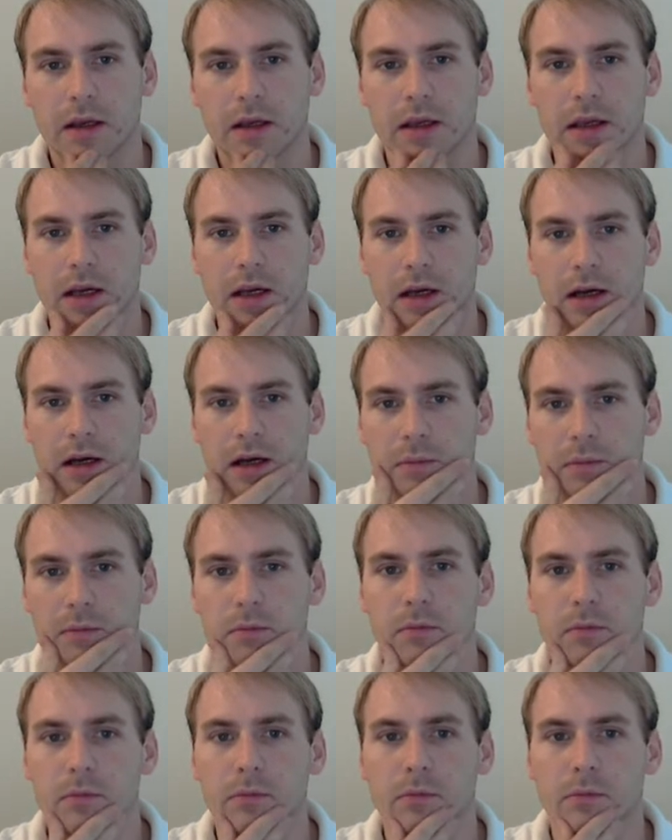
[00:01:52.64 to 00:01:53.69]

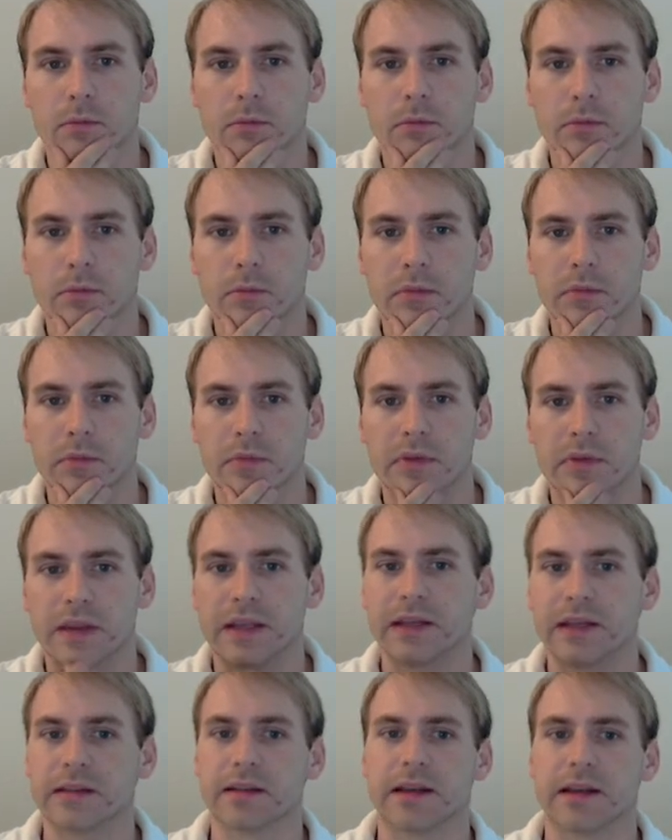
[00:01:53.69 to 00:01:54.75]
Um,
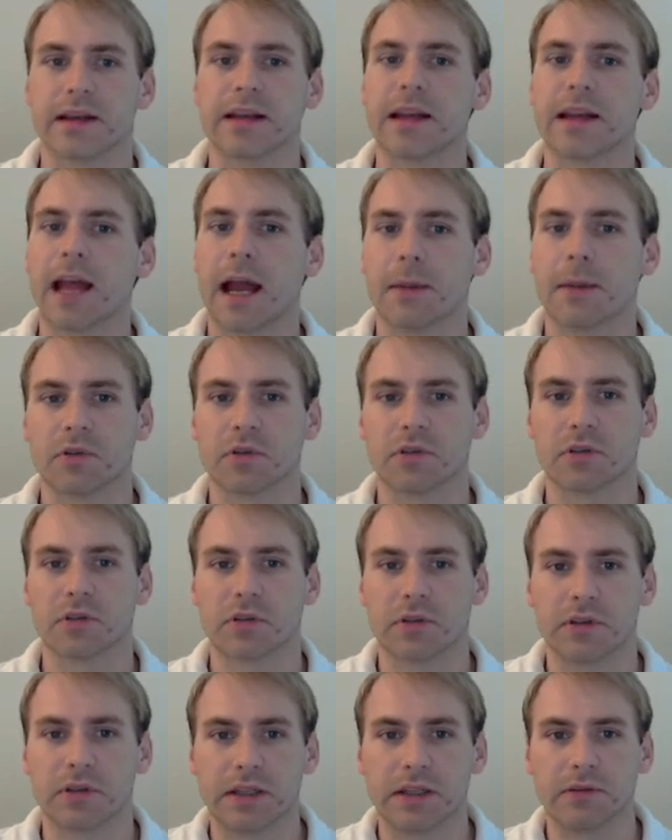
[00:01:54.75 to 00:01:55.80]
things like captures
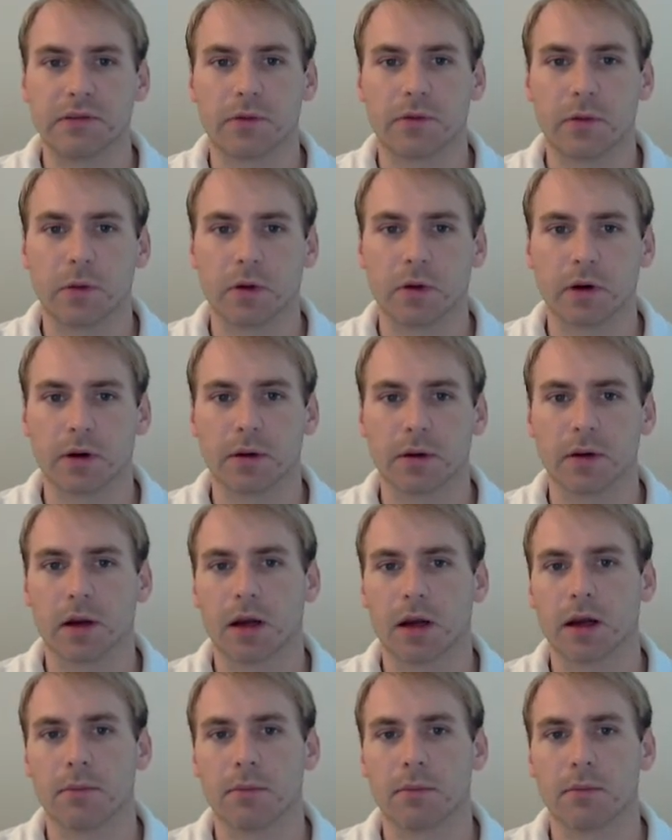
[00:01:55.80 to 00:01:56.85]
on d4,
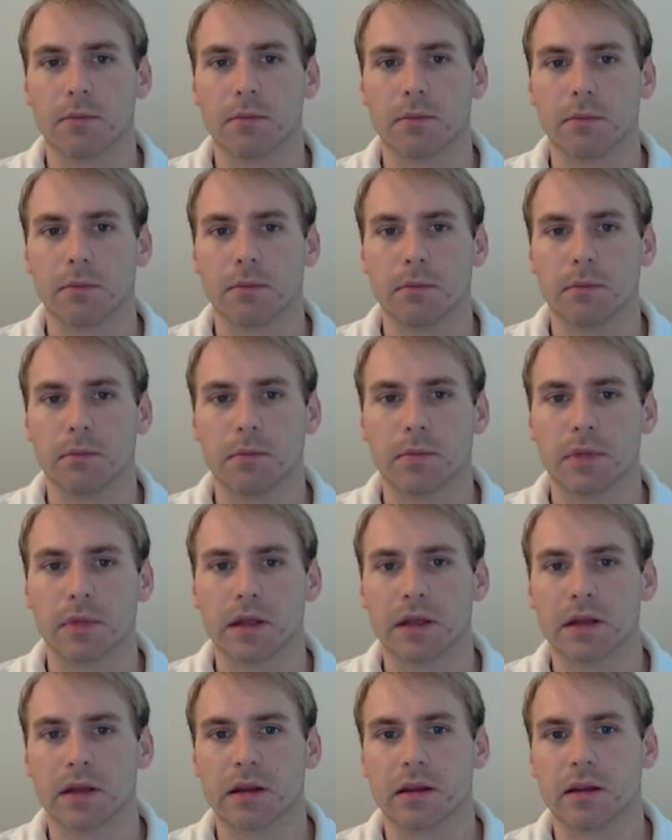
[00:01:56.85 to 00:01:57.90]
um,
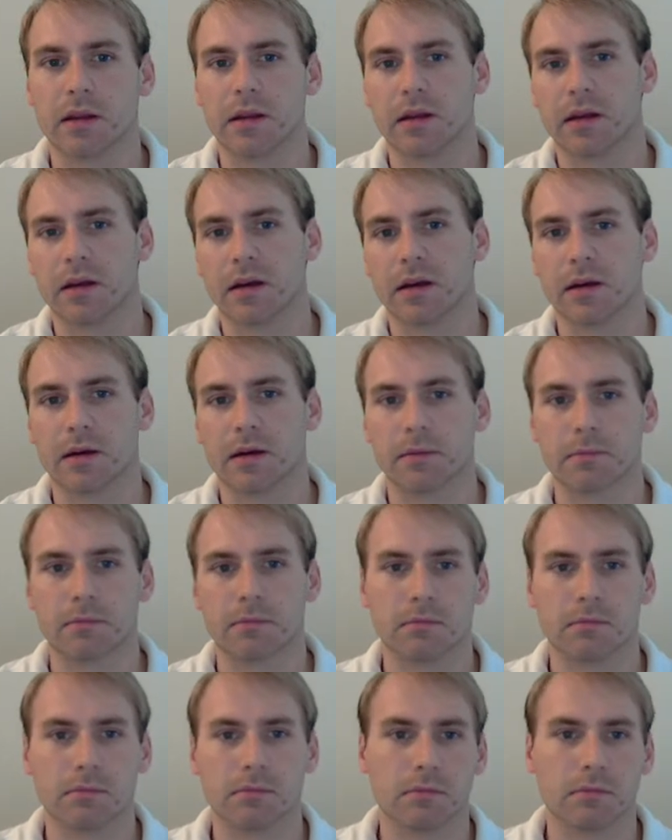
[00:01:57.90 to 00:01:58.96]
the
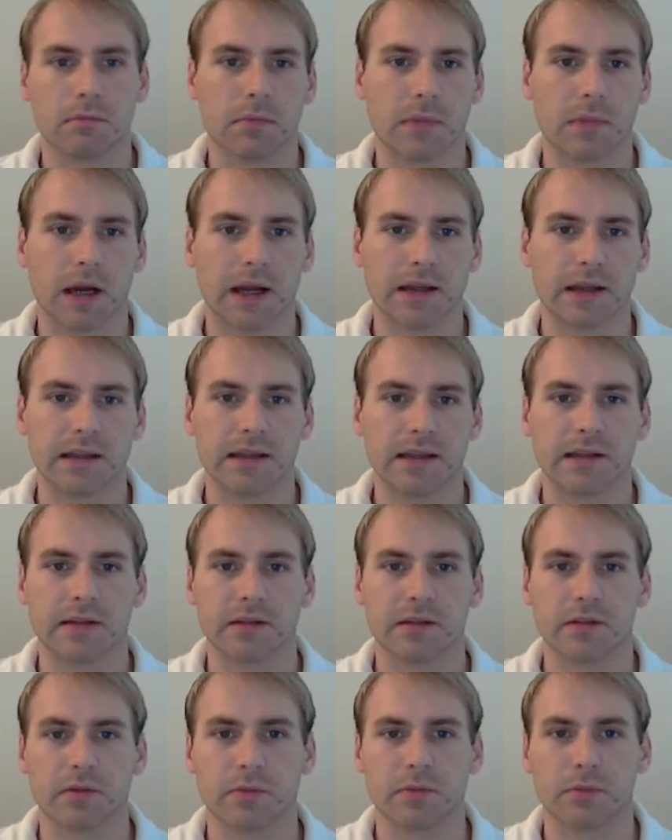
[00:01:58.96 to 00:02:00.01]
ideas
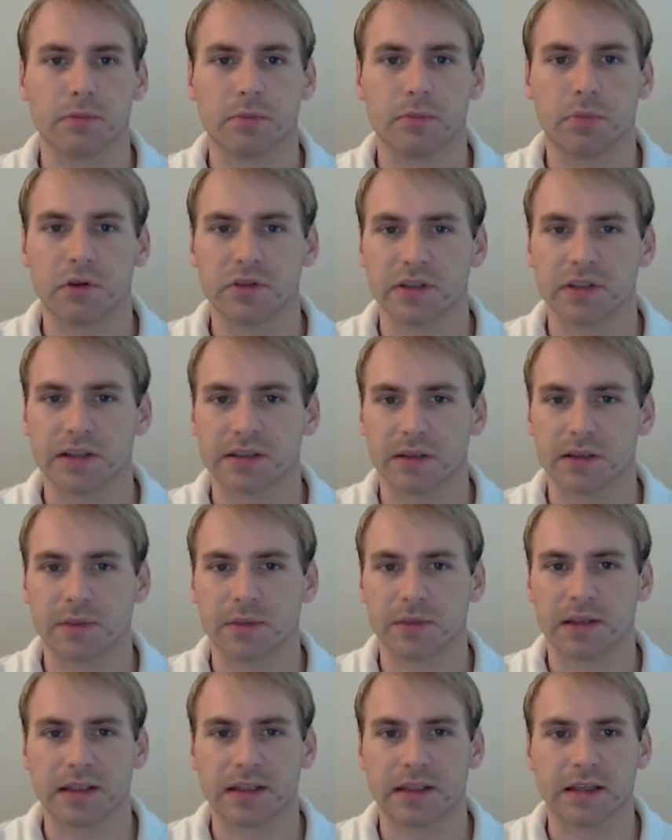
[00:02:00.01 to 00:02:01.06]
of pushing
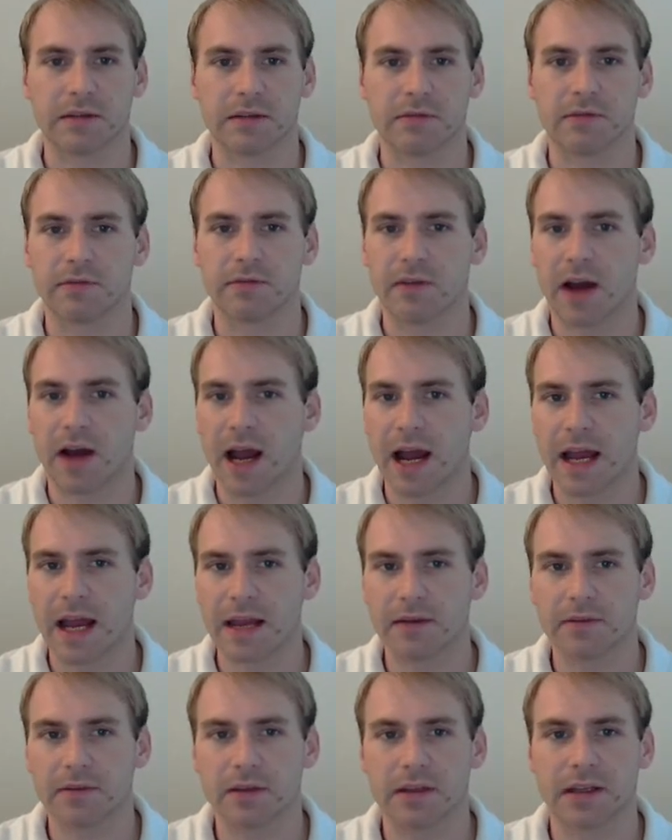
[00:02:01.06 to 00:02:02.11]
something to
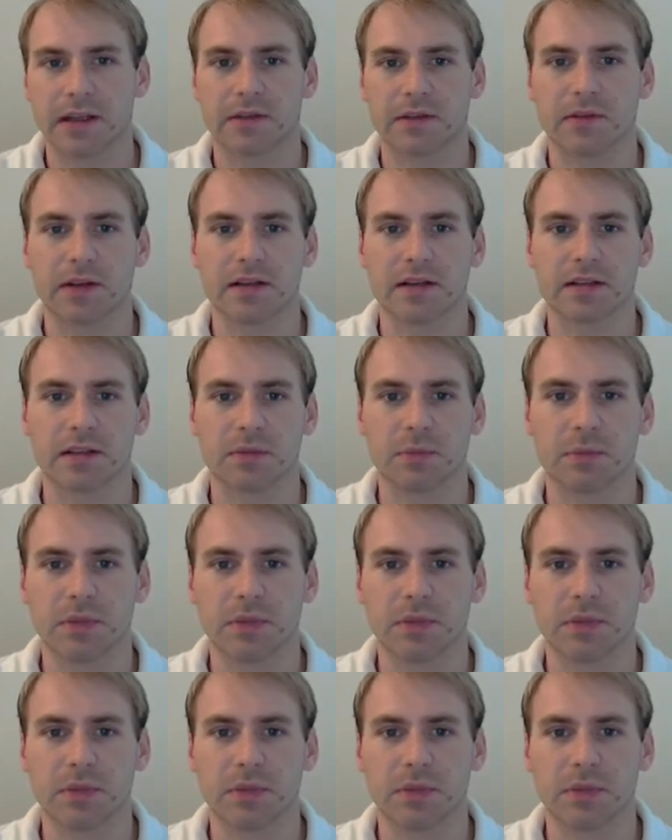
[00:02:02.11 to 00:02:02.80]
e5 to take advantage of the